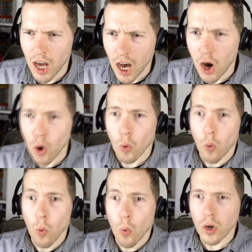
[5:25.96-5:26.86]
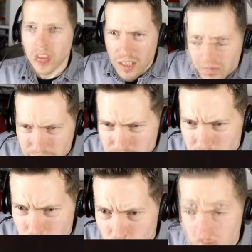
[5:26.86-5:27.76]
Oh! What the...
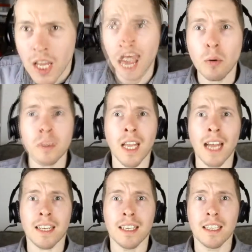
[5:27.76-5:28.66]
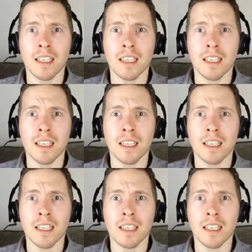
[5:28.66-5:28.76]
What the hell was that?